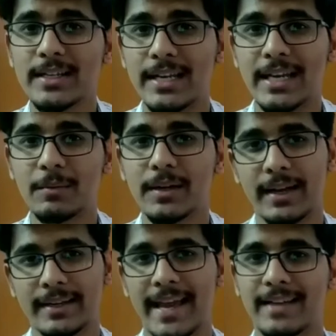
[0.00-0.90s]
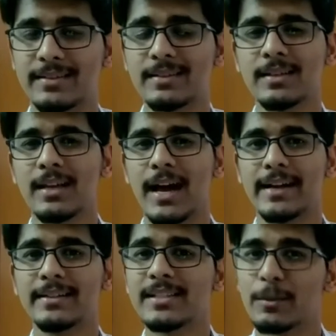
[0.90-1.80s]
liquid and gases
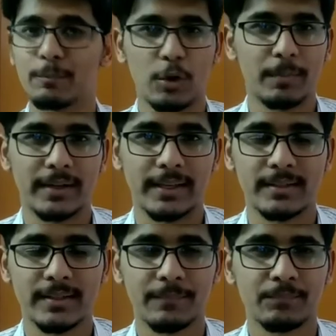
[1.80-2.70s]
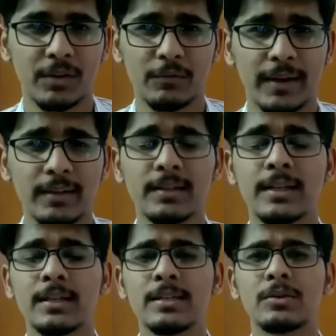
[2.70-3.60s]
and its properties. Fine.
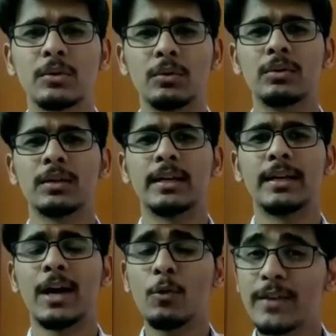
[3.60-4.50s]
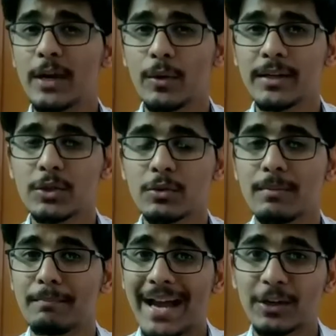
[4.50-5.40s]
So now we are going to do a
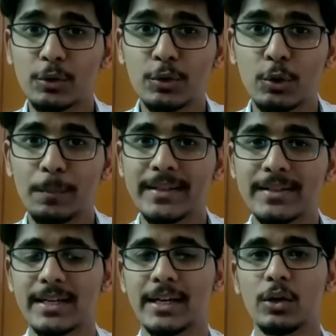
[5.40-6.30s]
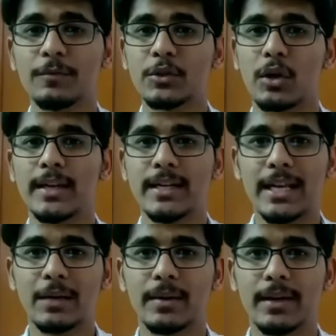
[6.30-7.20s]
macroscopic study of solid,
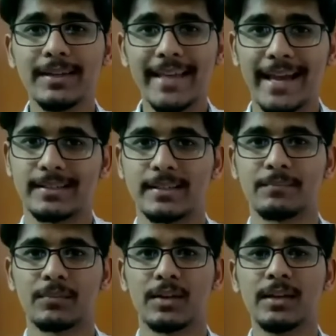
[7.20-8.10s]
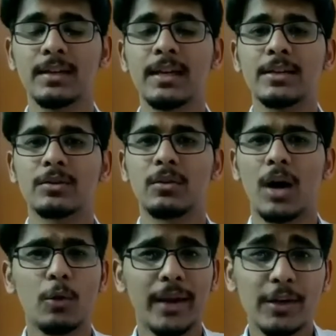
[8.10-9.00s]
liquid and gas. Right. So
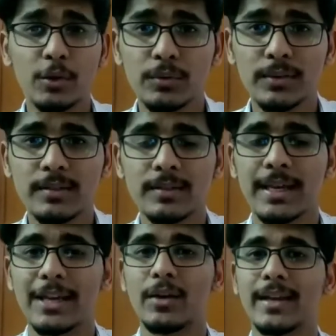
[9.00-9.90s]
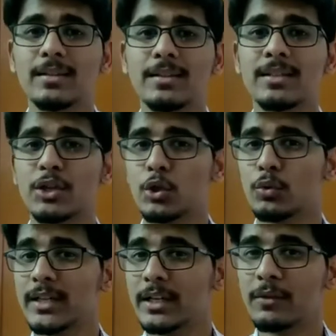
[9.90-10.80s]
how can you do this? You can just show
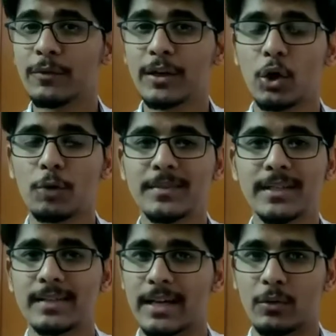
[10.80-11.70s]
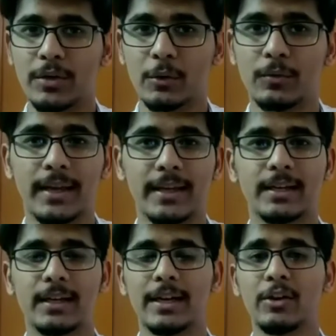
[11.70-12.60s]
the different objects around you. Like
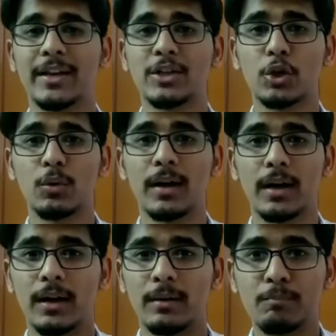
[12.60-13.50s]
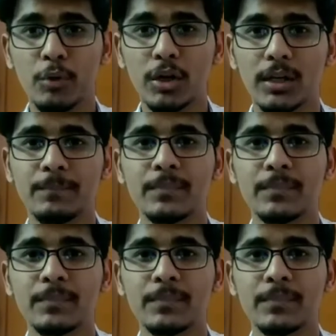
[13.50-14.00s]
you can show a book